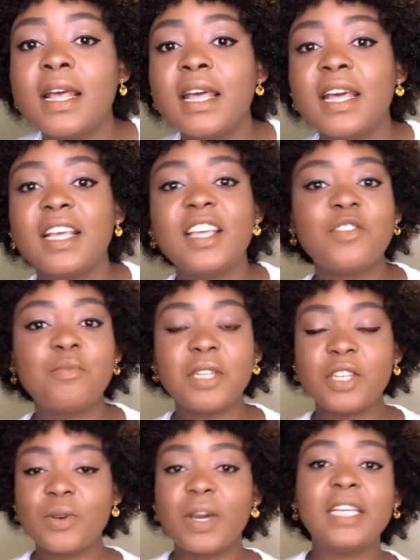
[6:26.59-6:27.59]
Give me
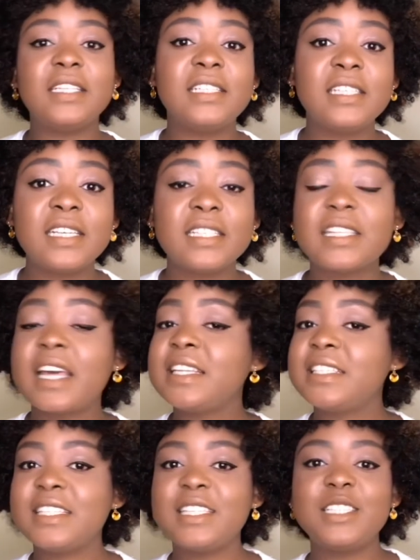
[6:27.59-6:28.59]
new ideas. I
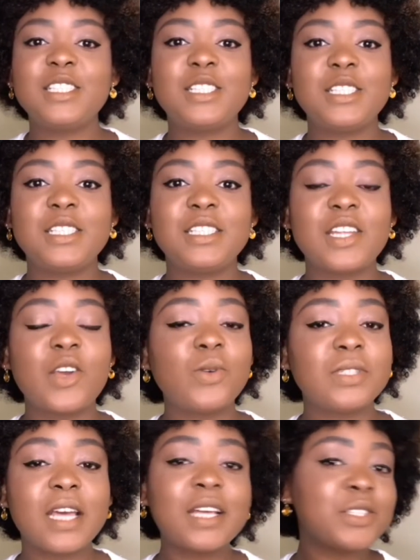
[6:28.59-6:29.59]
still insist. I
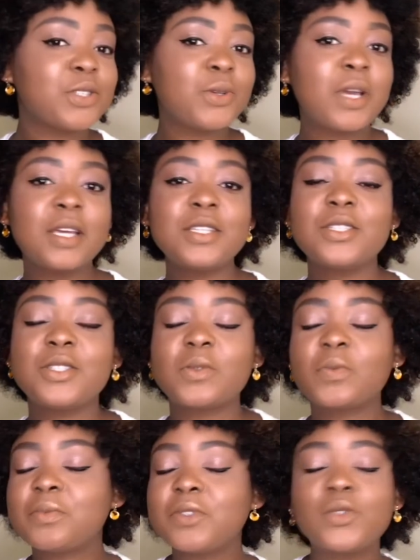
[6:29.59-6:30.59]
always ask you guys
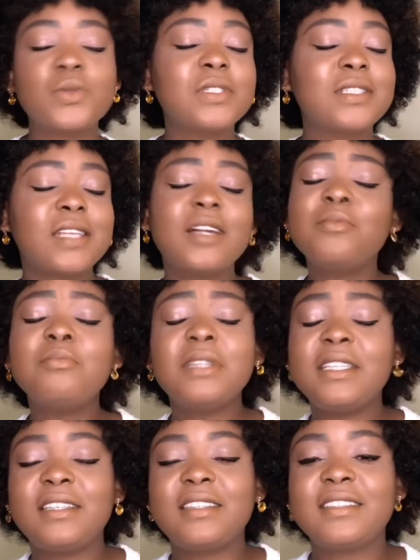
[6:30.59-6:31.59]
to tell
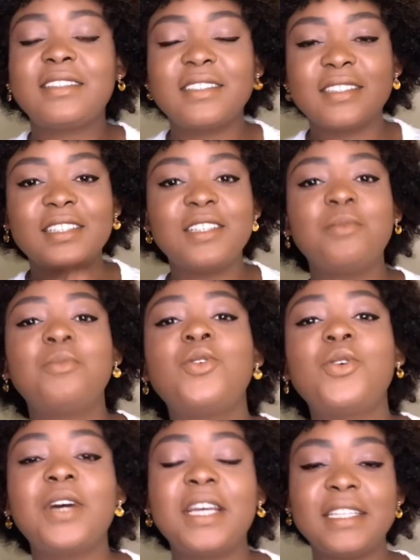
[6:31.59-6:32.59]
me uh,
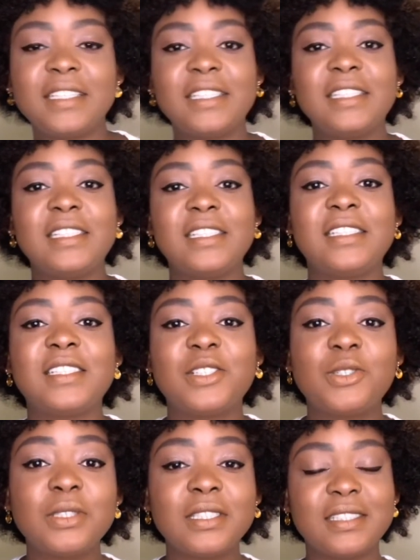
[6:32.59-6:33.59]
more ideas because